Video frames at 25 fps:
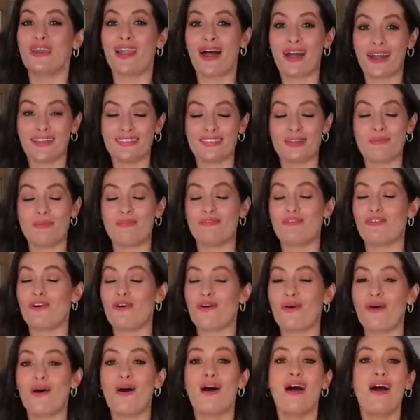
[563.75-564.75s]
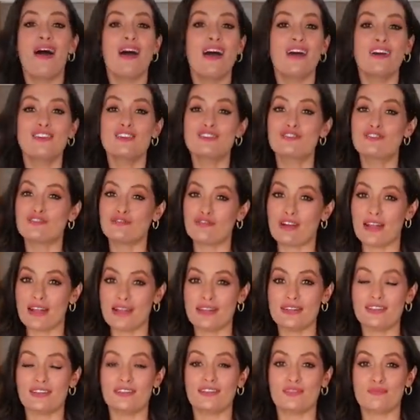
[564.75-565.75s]
like I said before,
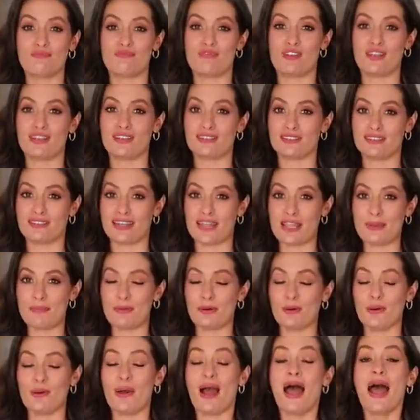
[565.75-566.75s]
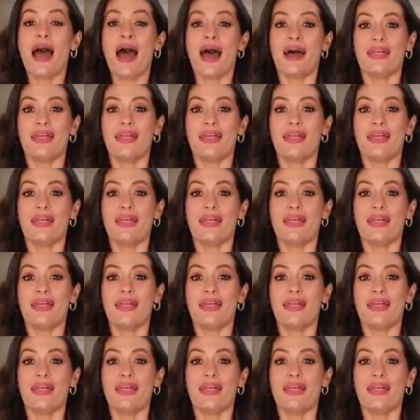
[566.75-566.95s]
great spring staple.